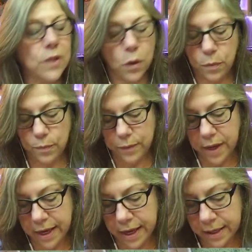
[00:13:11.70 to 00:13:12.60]
Oh,
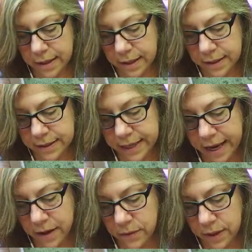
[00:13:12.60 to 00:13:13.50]
I get the
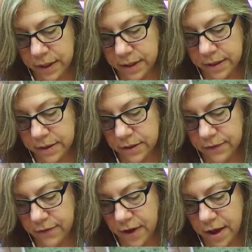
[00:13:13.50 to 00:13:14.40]
sound is
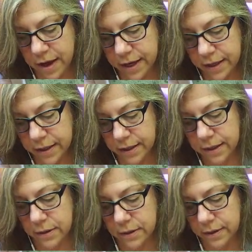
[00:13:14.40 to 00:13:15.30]
fine.
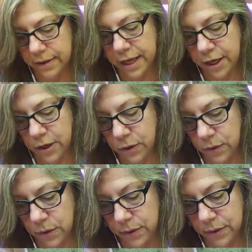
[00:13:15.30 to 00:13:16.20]
Thank you